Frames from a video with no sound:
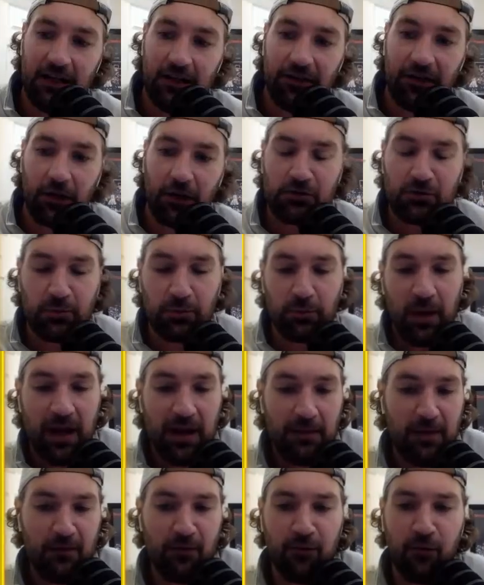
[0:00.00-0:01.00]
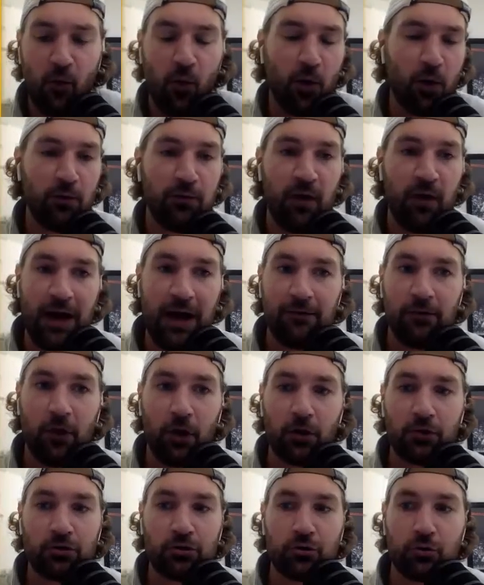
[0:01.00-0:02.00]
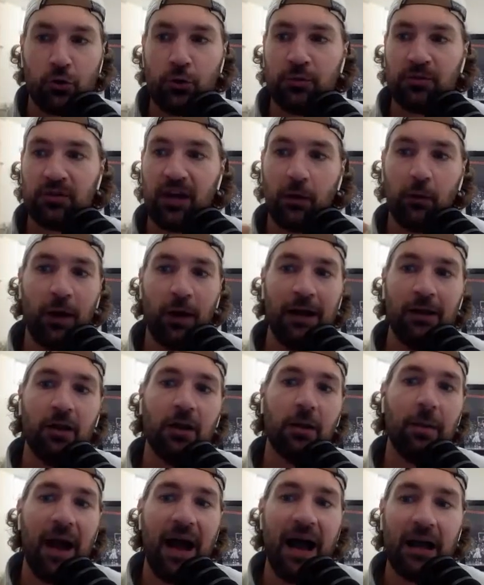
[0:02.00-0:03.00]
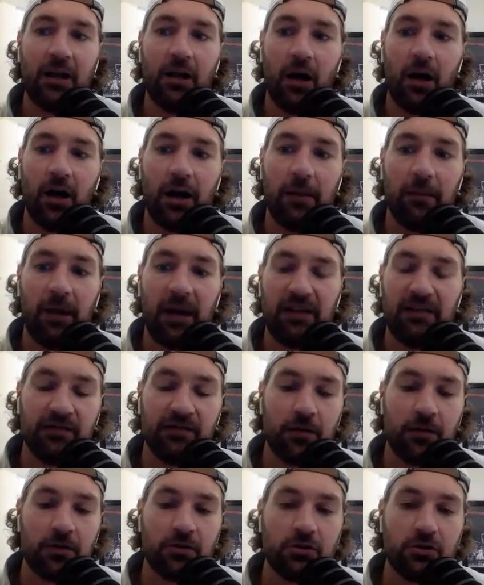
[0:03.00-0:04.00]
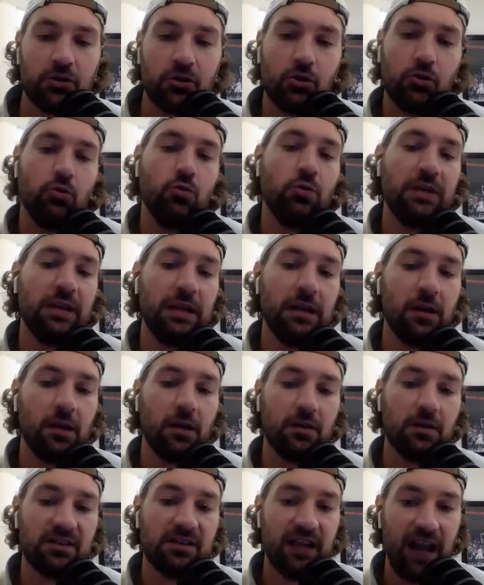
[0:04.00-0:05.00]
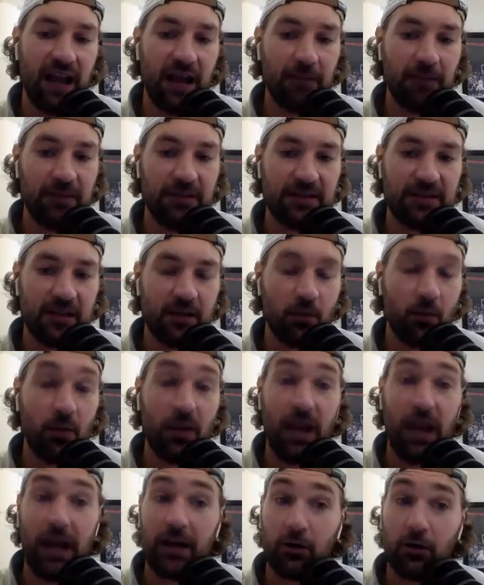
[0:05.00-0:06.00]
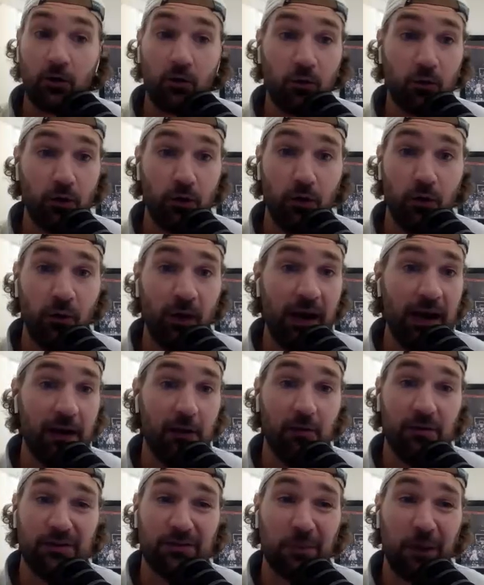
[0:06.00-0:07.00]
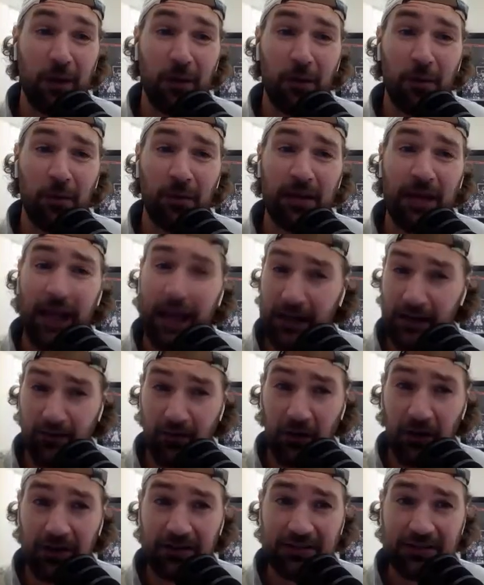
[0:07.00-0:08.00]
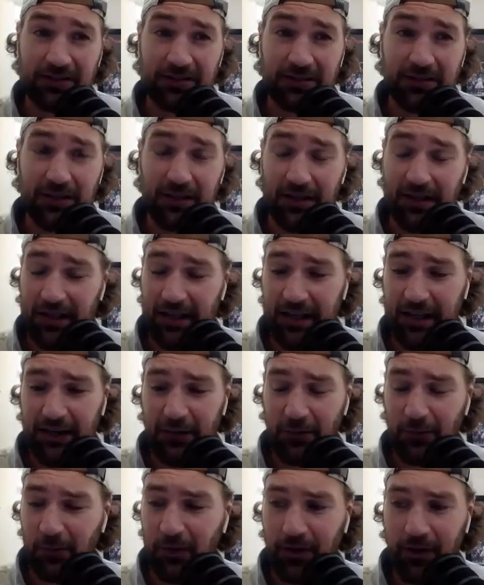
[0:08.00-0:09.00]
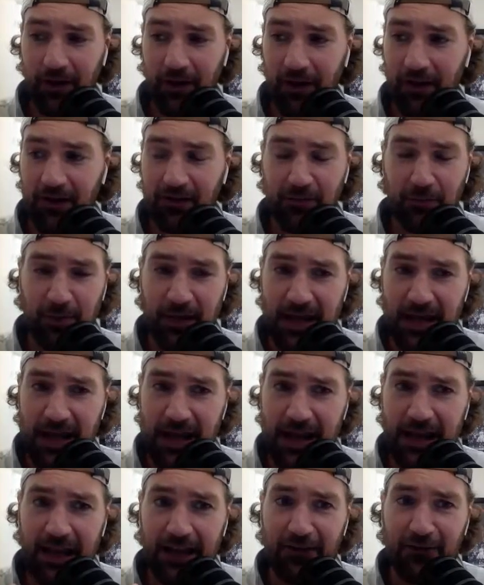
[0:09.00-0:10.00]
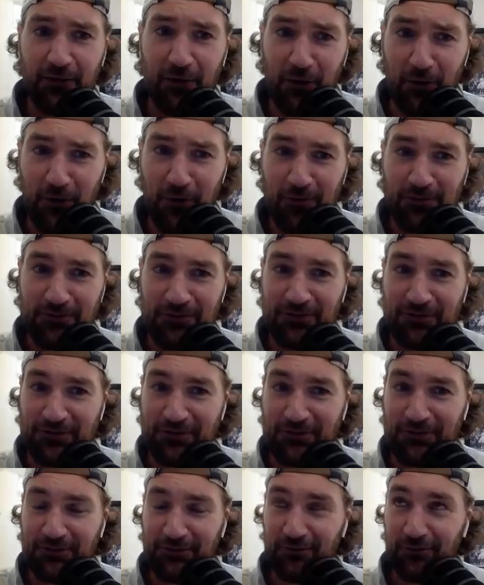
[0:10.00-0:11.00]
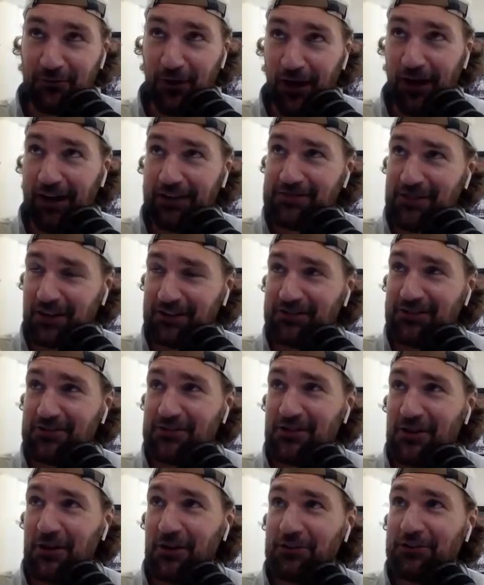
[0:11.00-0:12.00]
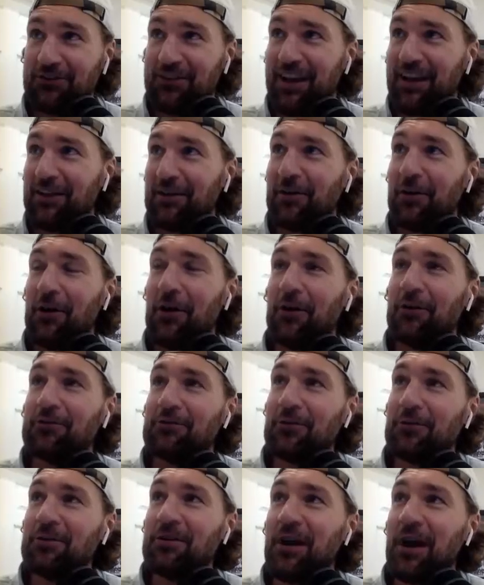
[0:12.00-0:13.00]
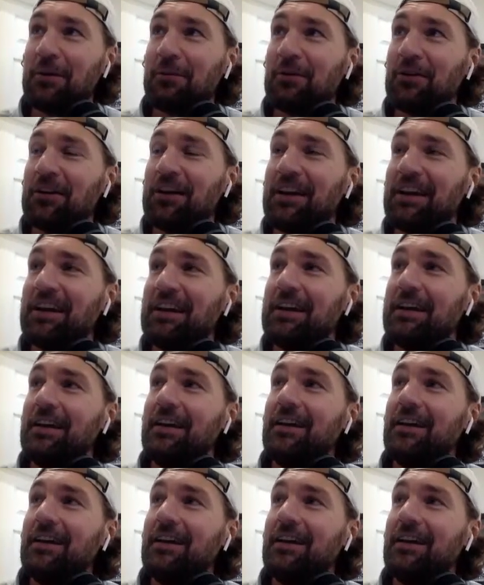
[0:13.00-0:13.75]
there's maybe 4 or 5 large groups. Like when I look back on it, my first 2 years in Edmonton, we had a crew and it was probably 8 of us. It was me, Nuge, Justin Schultz, Taylor Hall, Jordan Eberle.